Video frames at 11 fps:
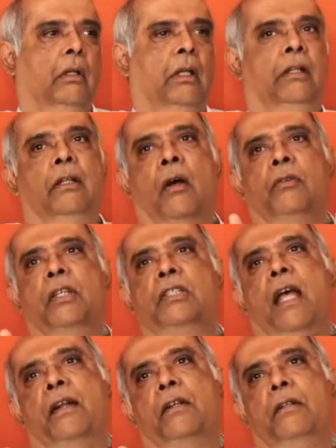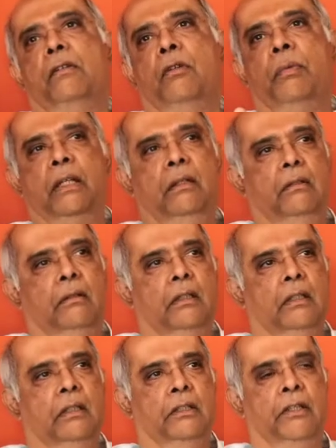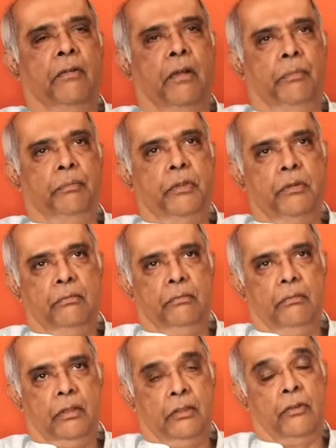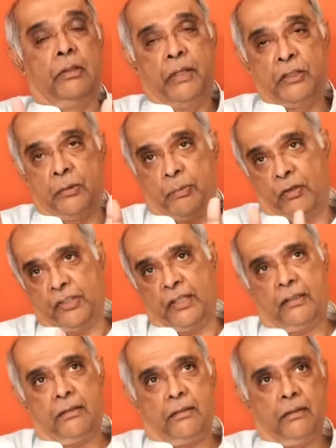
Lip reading: And now this had to be developed. It was a major project.